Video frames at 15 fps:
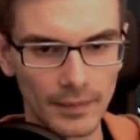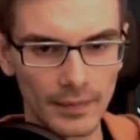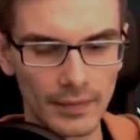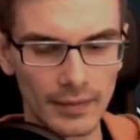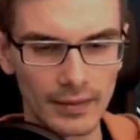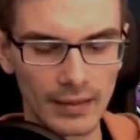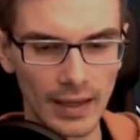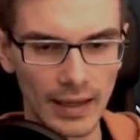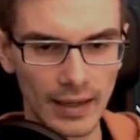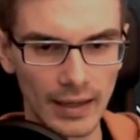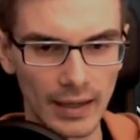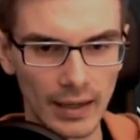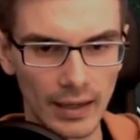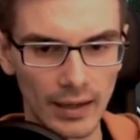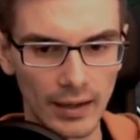did
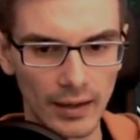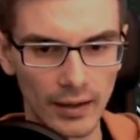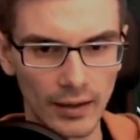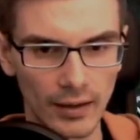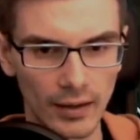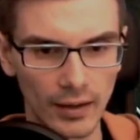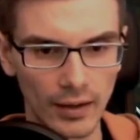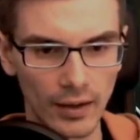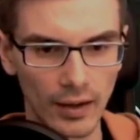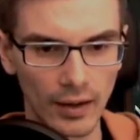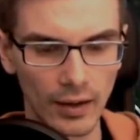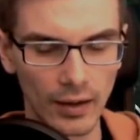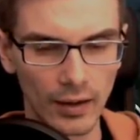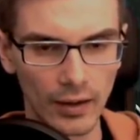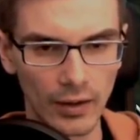
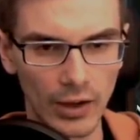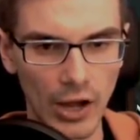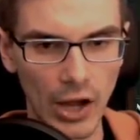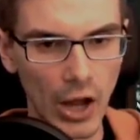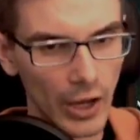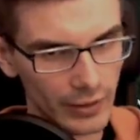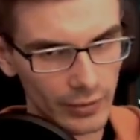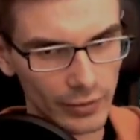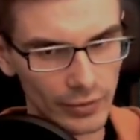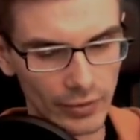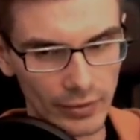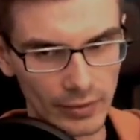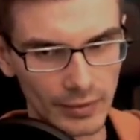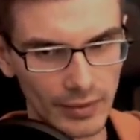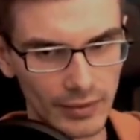not use
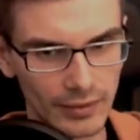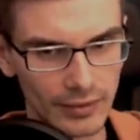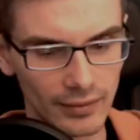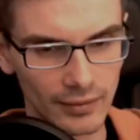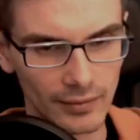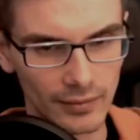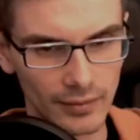ultimates.